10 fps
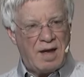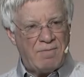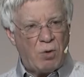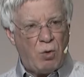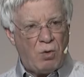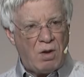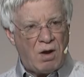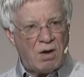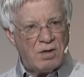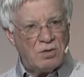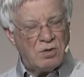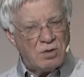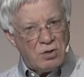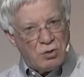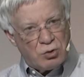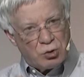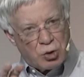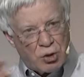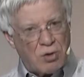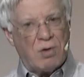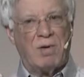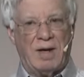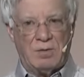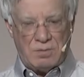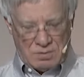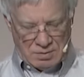have a wholehearted turnaround.